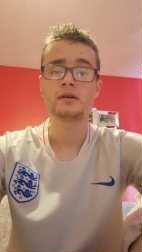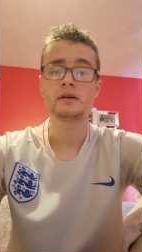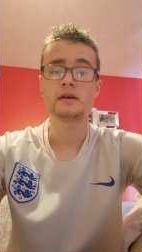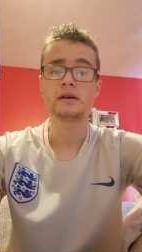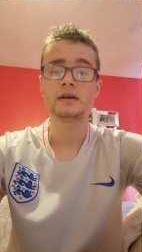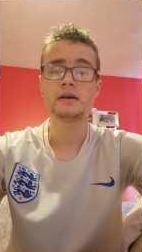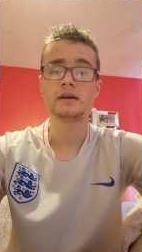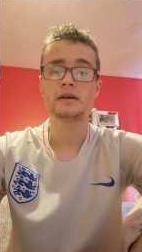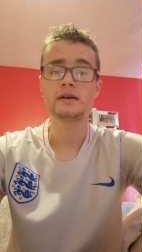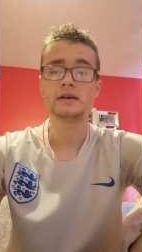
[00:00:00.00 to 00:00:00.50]

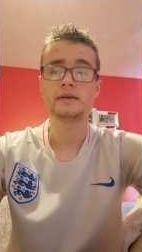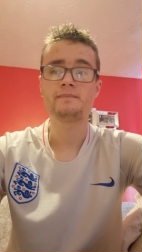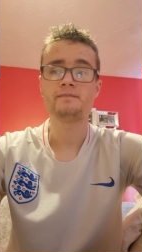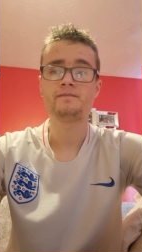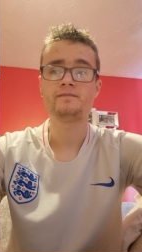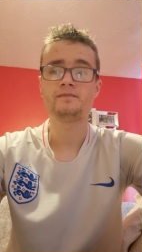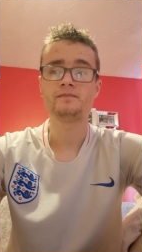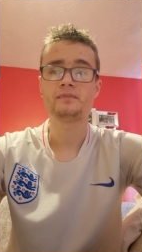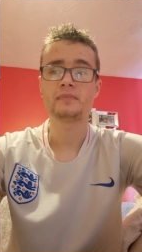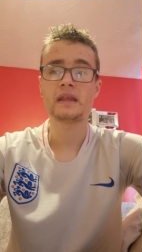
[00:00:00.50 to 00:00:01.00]

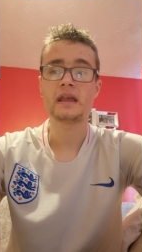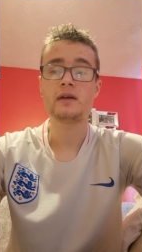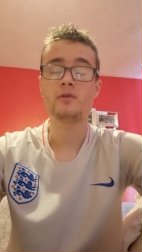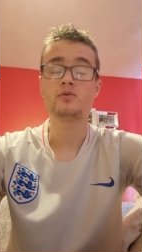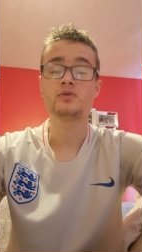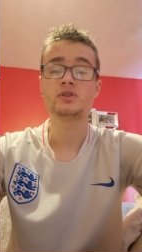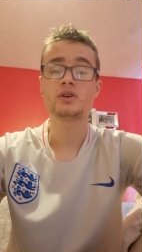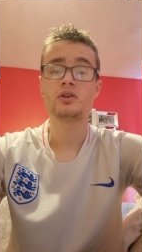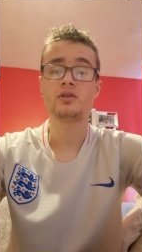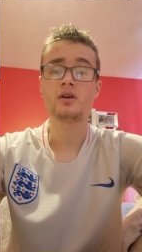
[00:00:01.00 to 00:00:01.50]
Um, it
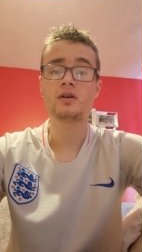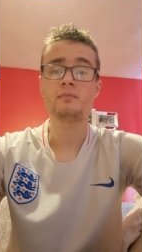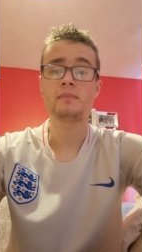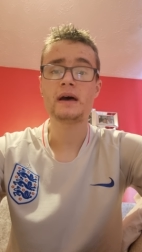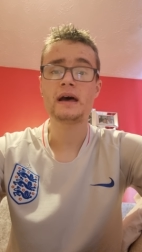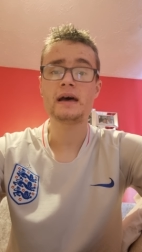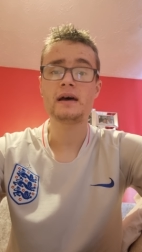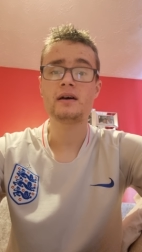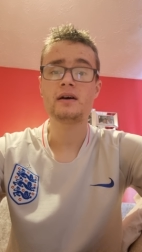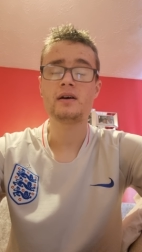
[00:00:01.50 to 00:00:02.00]
was a lot
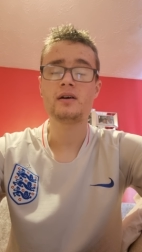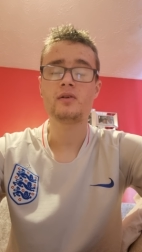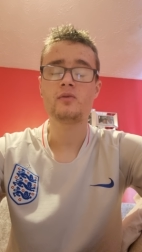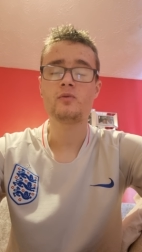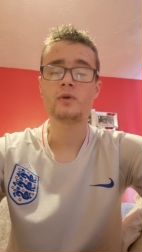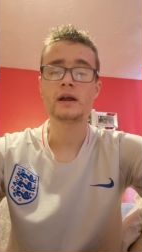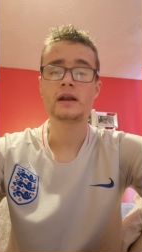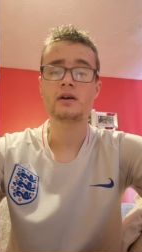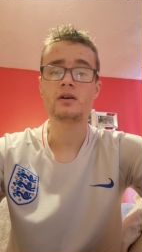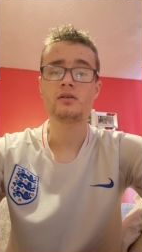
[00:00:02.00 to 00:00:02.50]
better
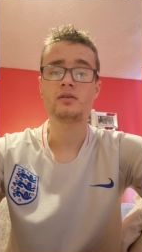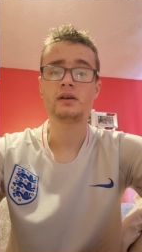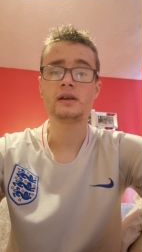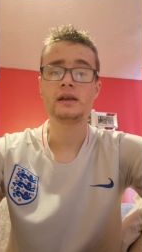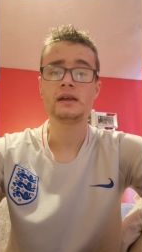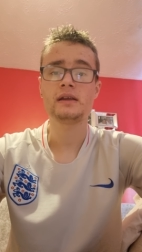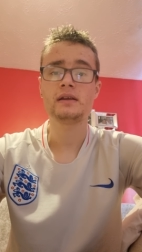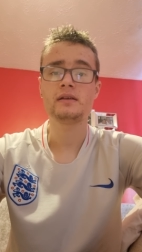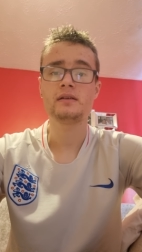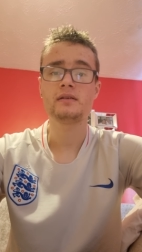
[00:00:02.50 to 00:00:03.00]
when
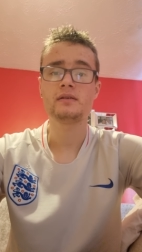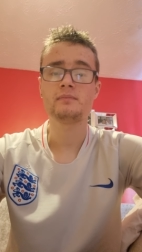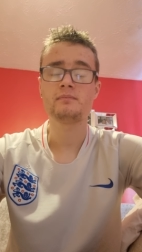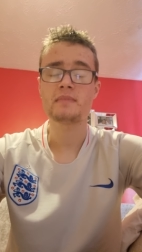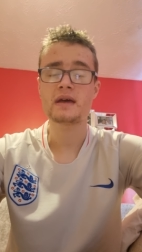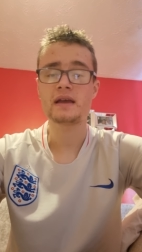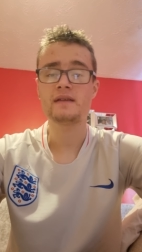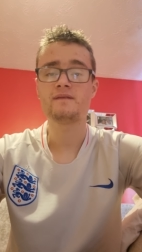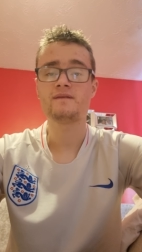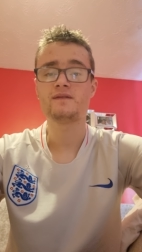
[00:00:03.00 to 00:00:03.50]
Ole
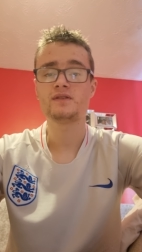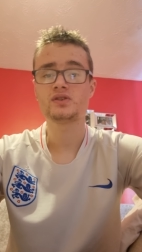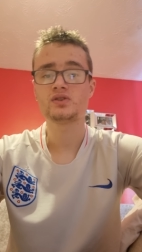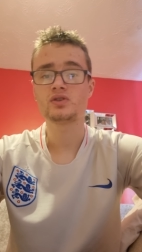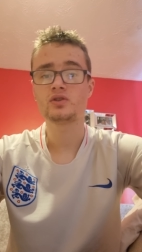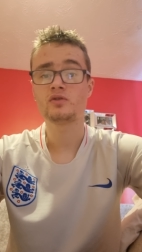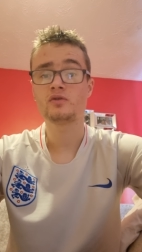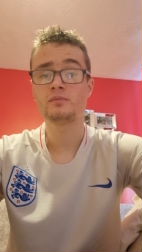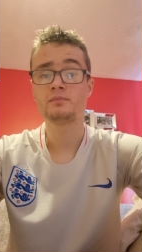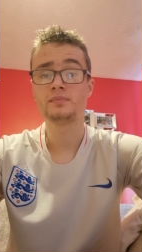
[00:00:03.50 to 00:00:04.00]
made the
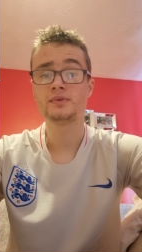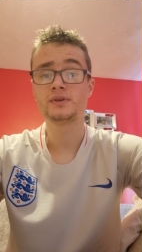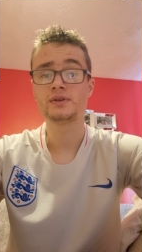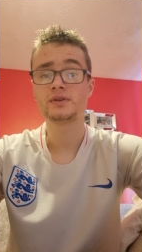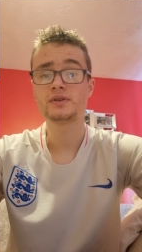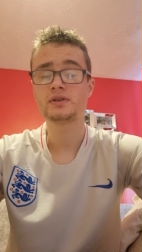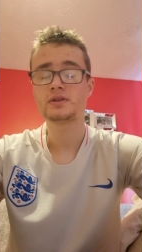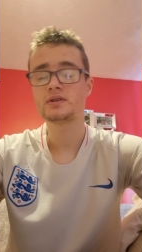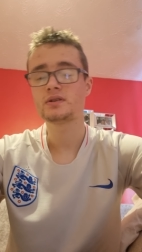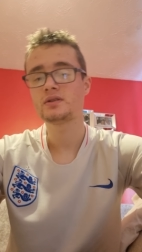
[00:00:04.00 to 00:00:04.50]

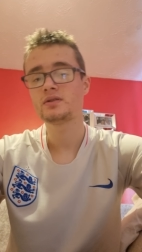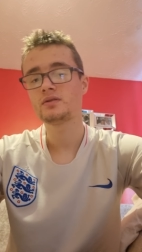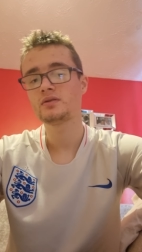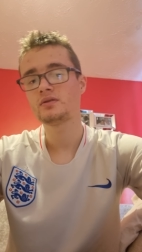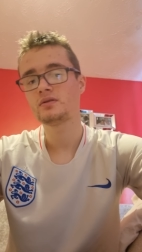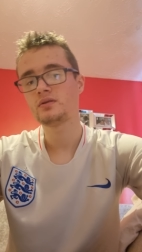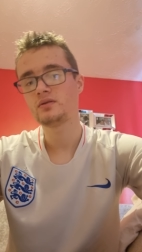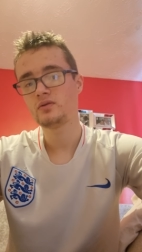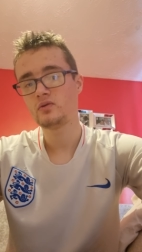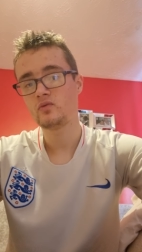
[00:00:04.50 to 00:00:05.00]
subs
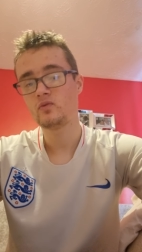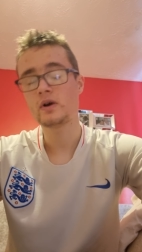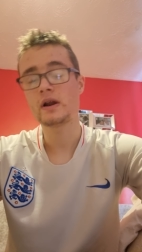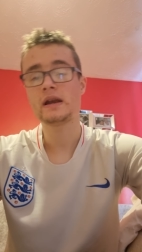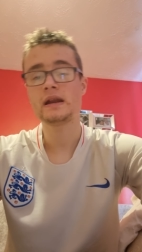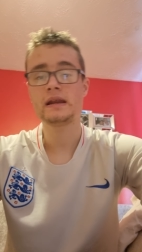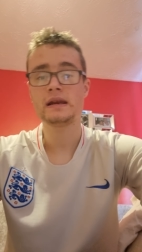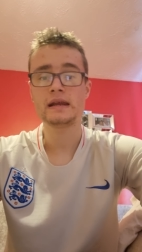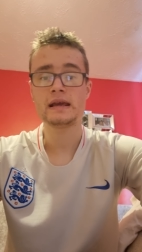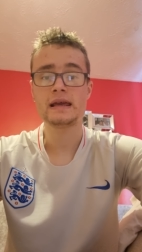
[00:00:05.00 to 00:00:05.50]
when
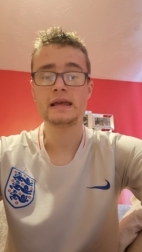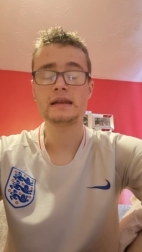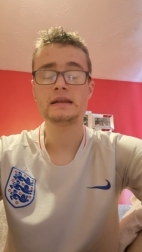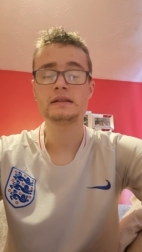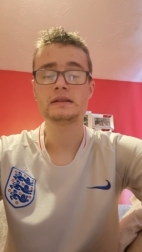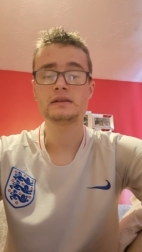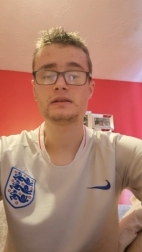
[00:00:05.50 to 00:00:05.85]
he did